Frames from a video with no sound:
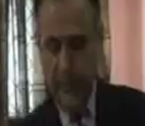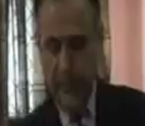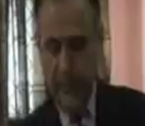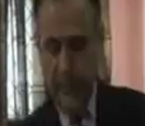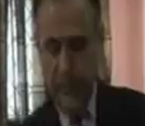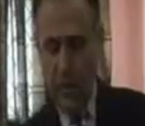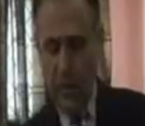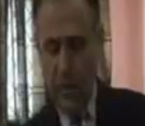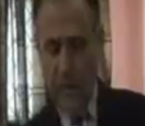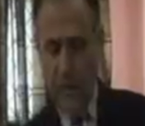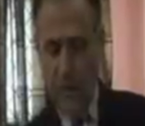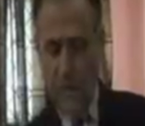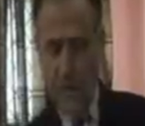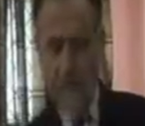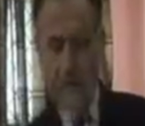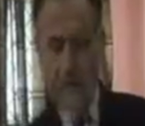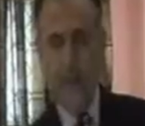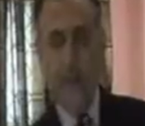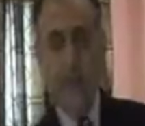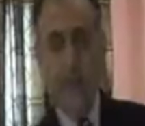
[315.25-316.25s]
shots we will
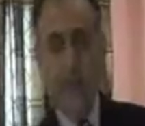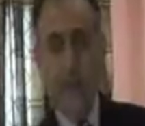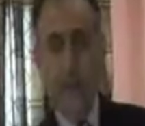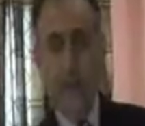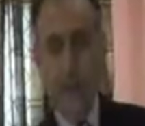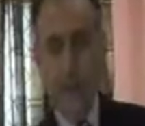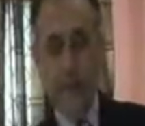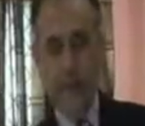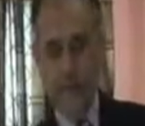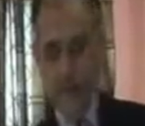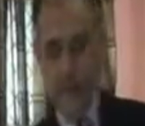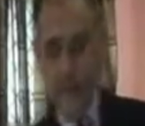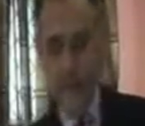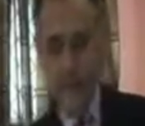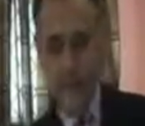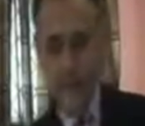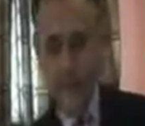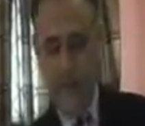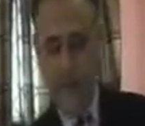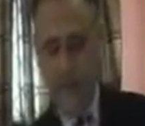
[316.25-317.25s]
discuss later,
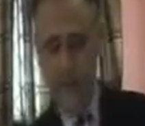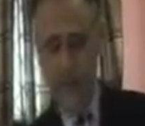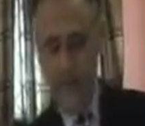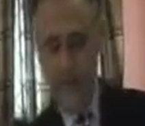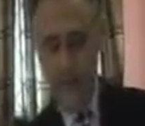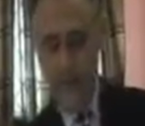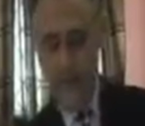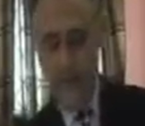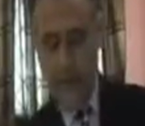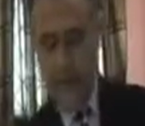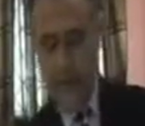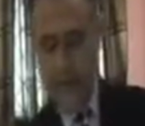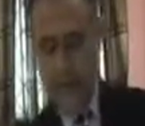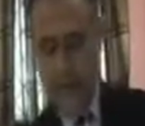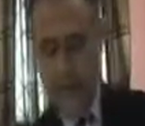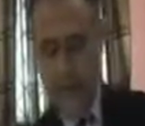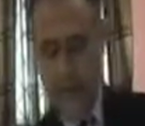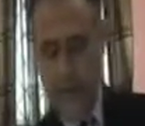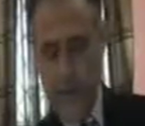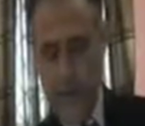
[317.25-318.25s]
but
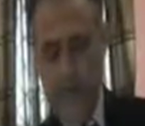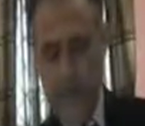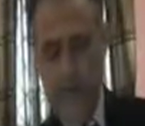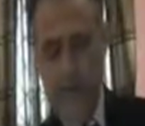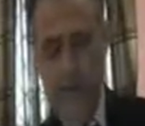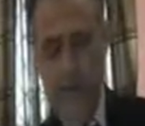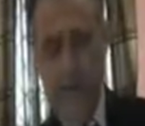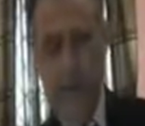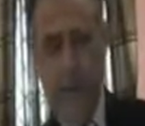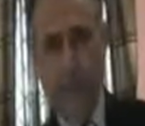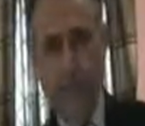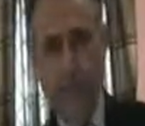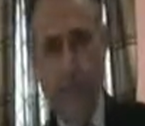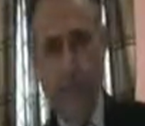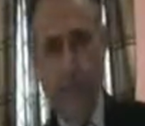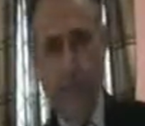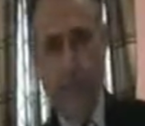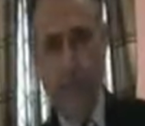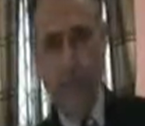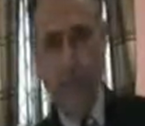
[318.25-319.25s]
presently
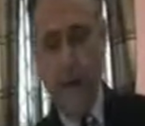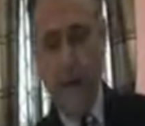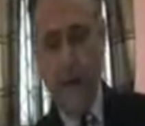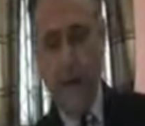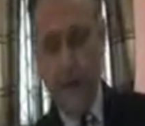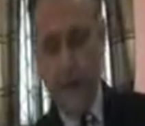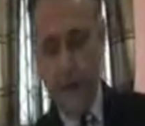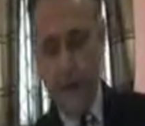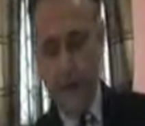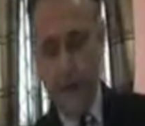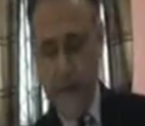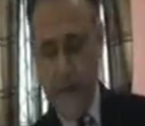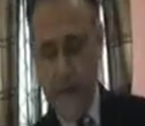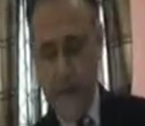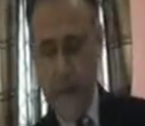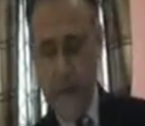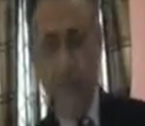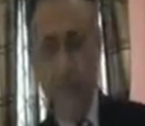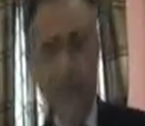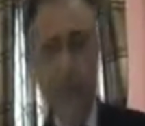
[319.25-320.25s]
we are
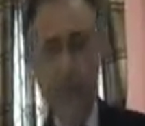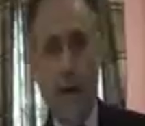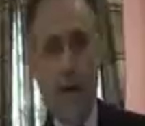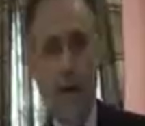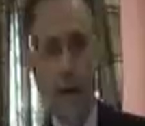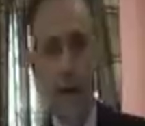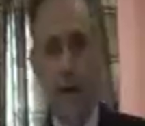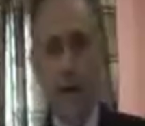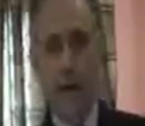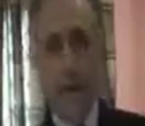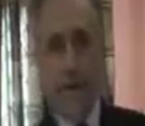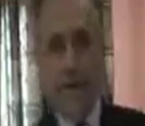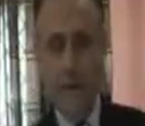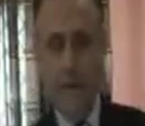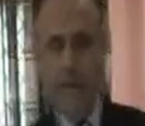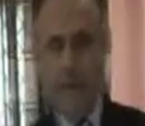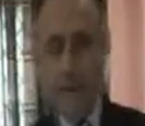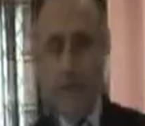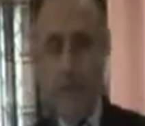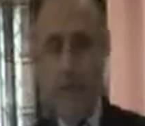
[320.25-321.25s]
discussing the paths.
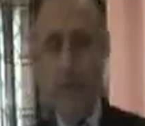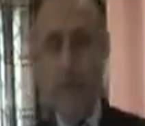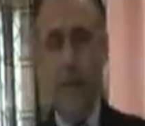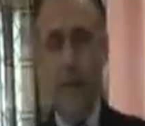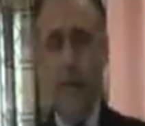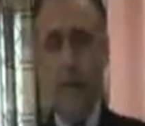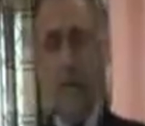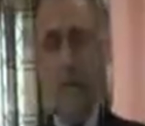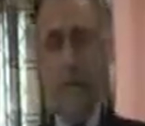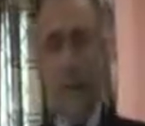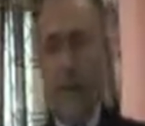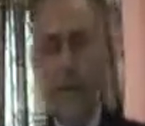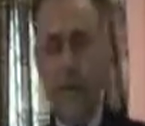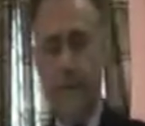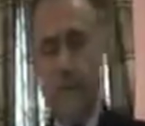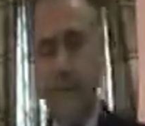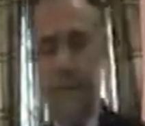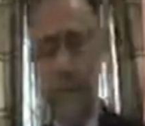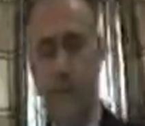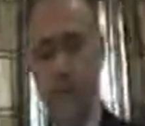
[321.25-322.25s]

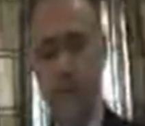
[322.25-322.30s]
After the